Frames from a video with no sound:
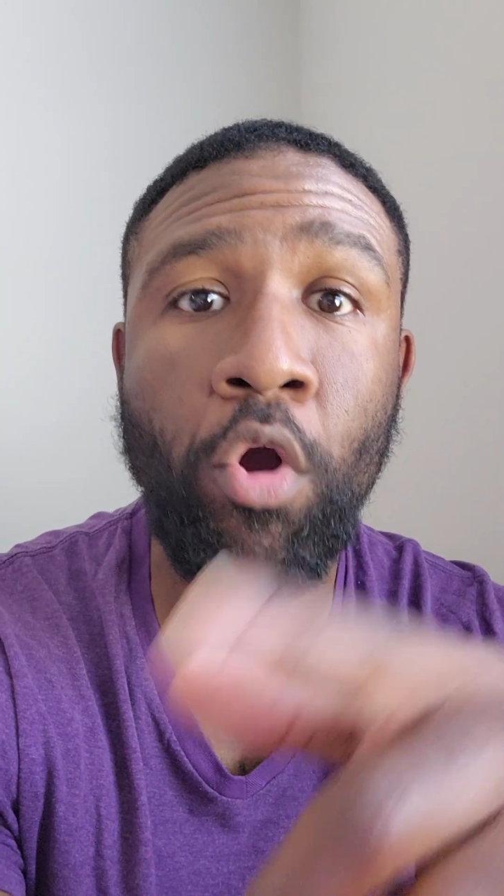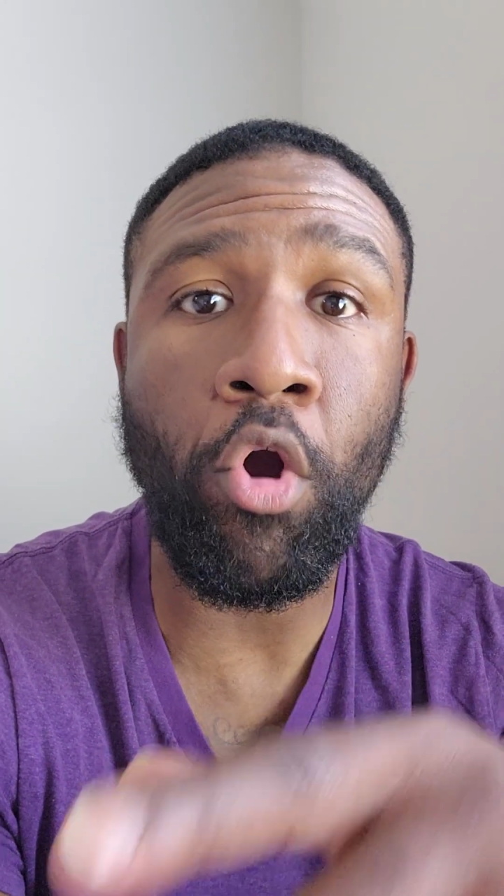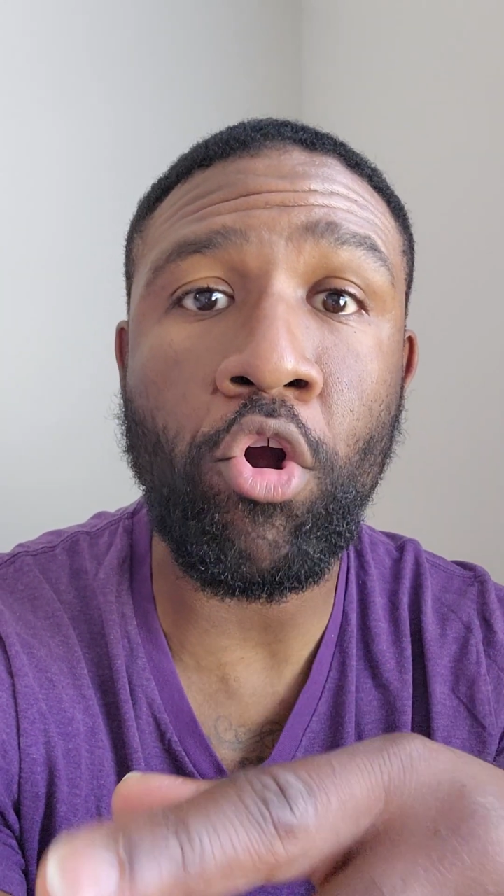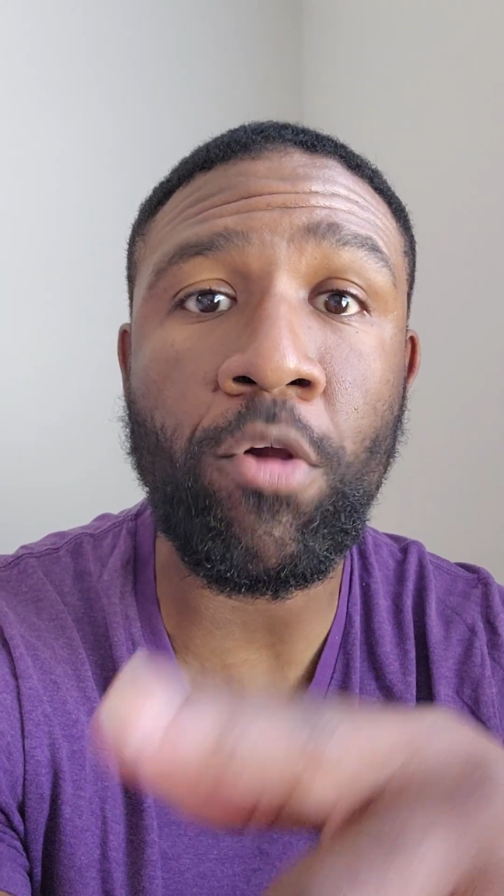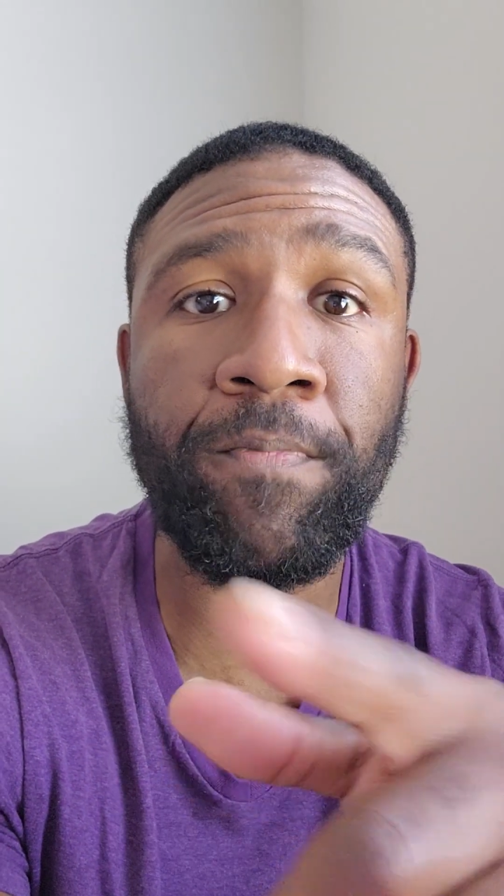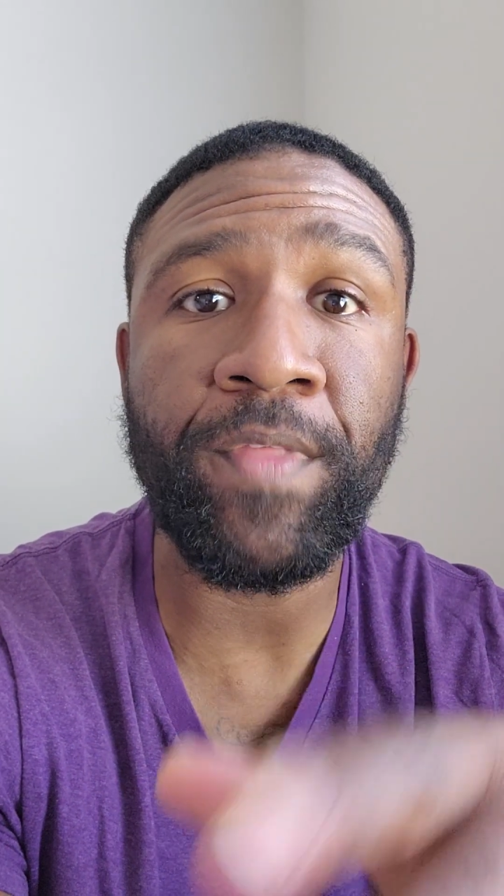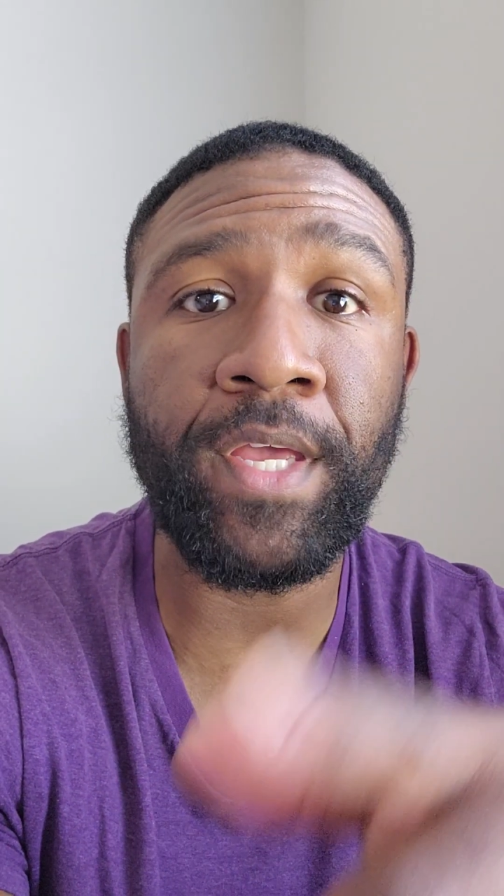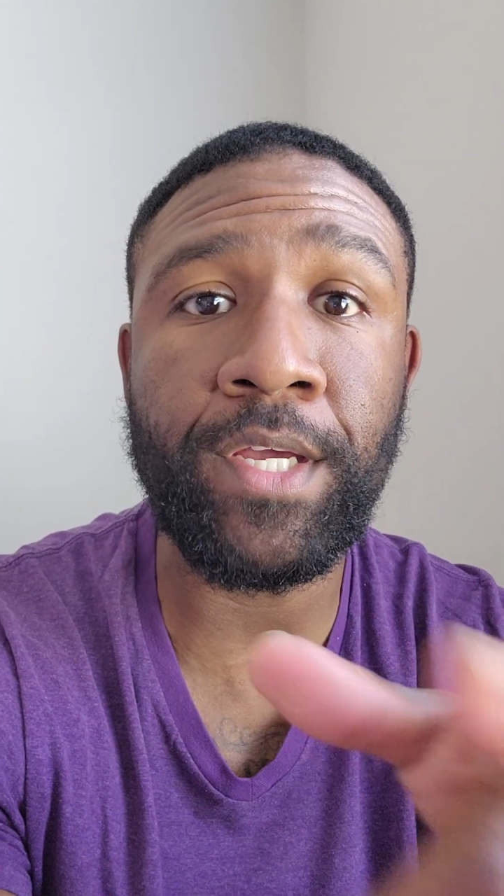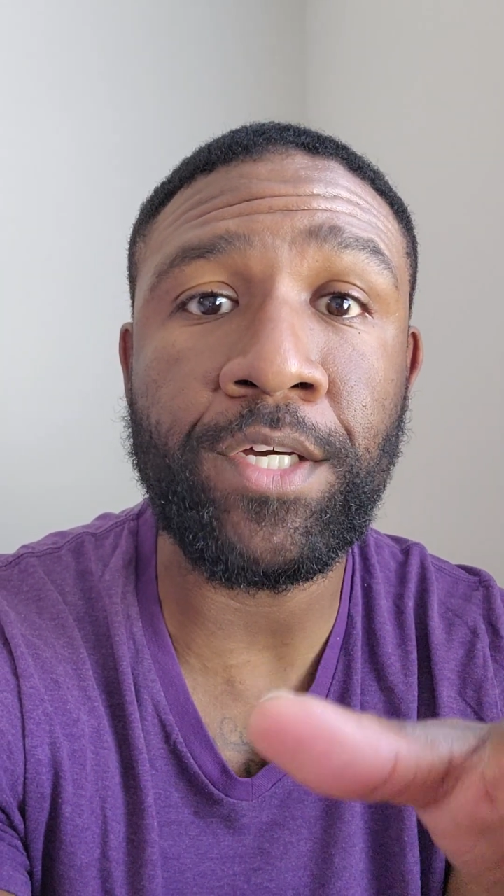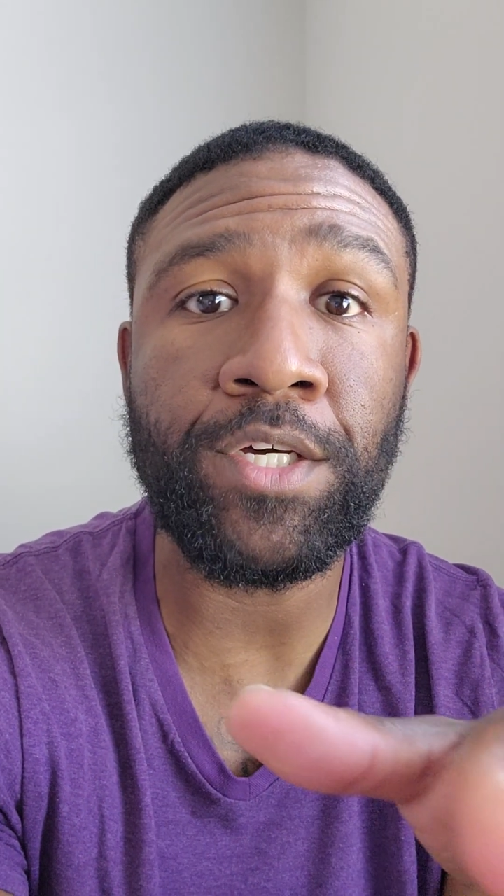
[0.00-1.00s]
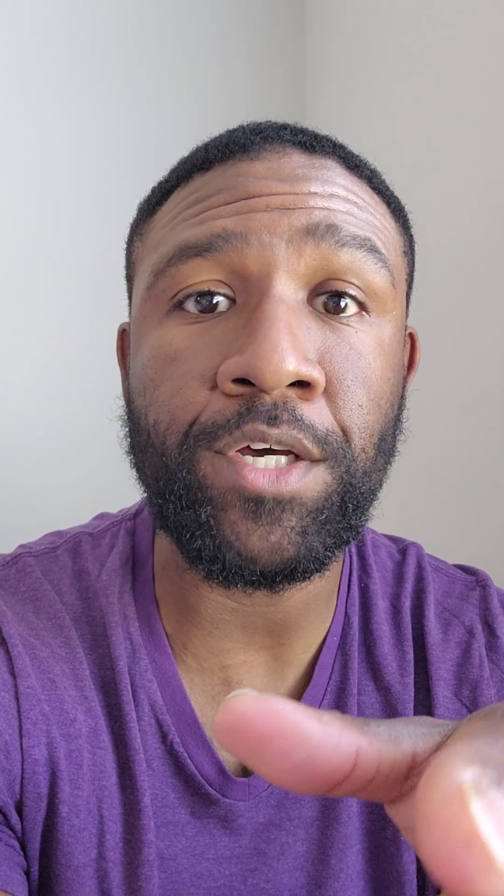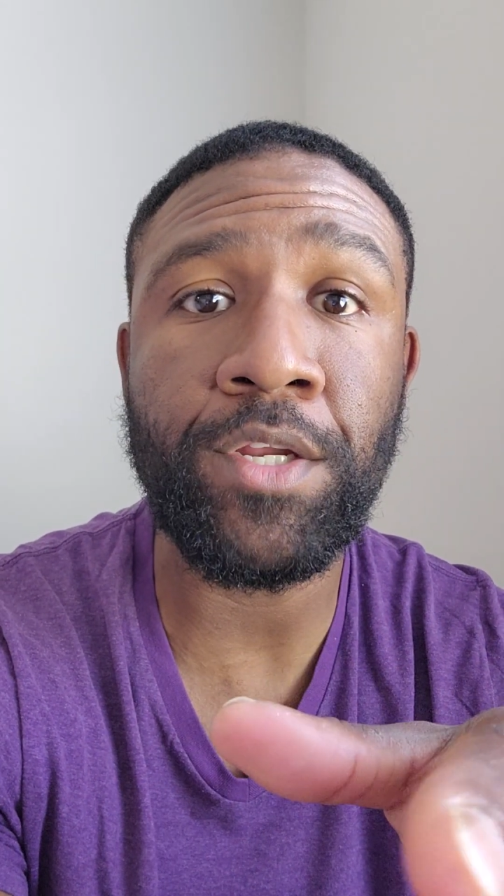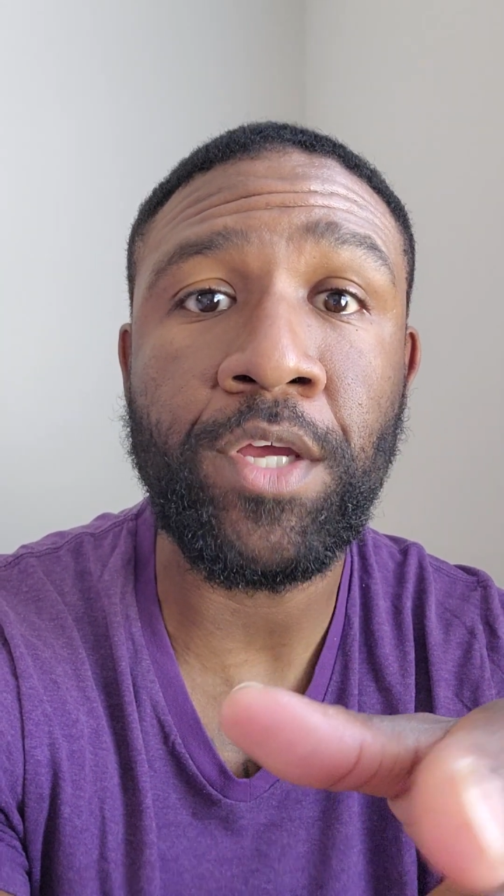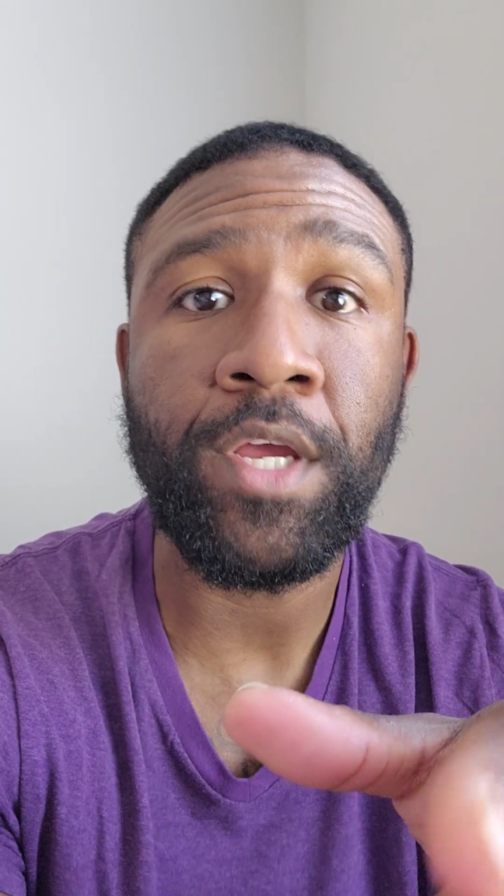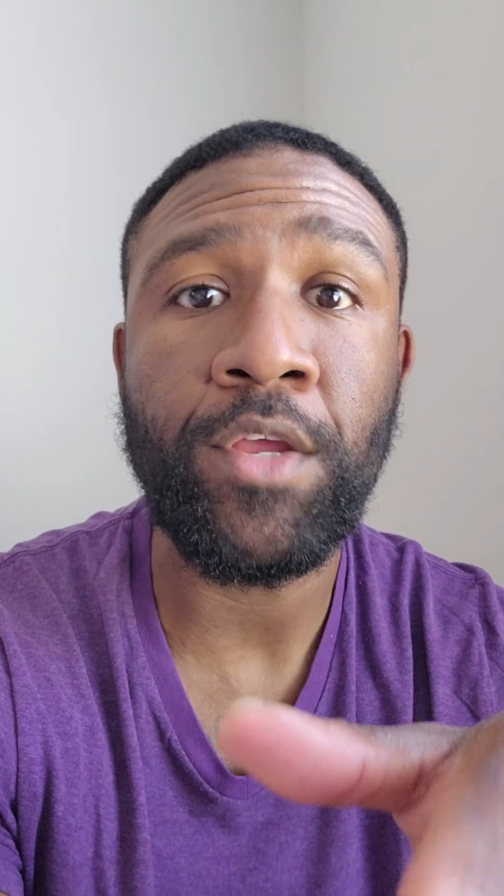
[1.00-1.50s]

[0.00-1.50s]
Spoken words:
harm than good?